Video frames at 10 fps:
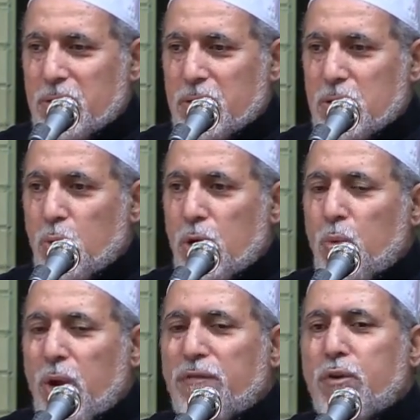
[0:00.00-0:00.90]
So when
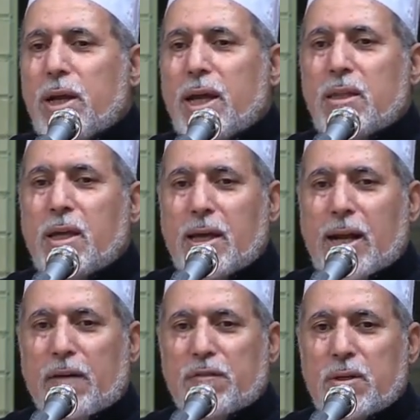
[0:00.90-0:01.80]
we forget the
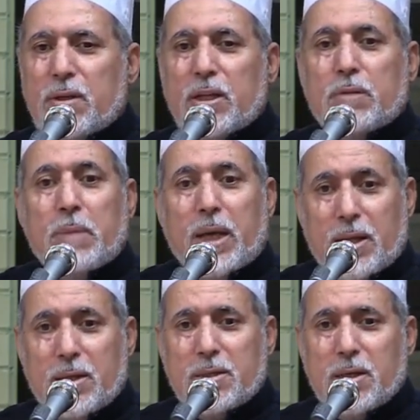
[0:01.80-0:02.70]
hereafter, it
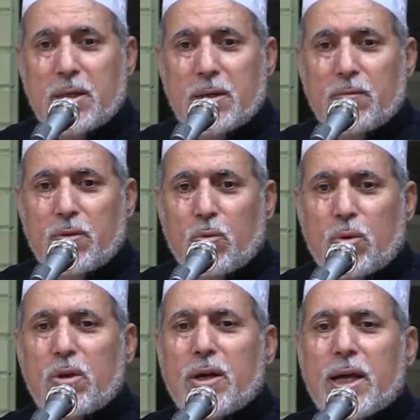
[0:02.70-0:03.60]
means
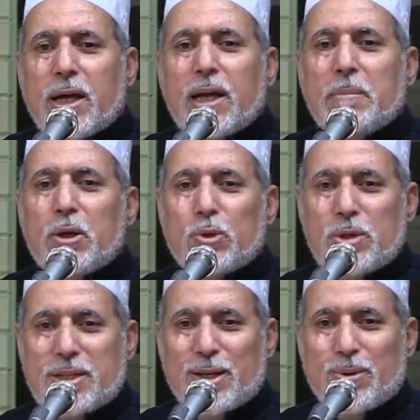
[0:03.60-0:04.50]
we don't care about
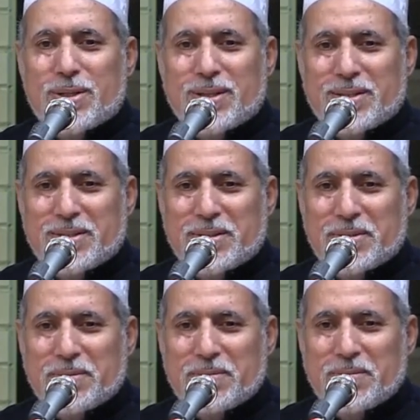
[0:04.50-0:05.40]
consequences.